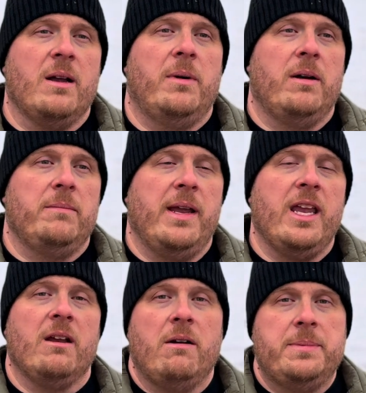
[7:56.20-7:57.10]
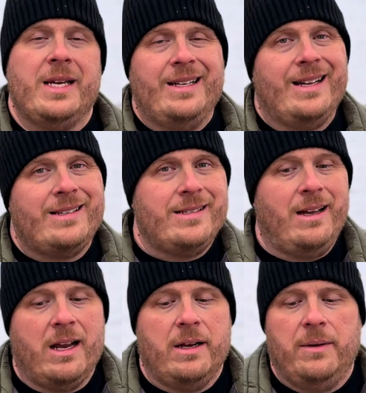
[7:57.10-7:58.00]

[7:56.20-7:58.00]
about making your website not suck.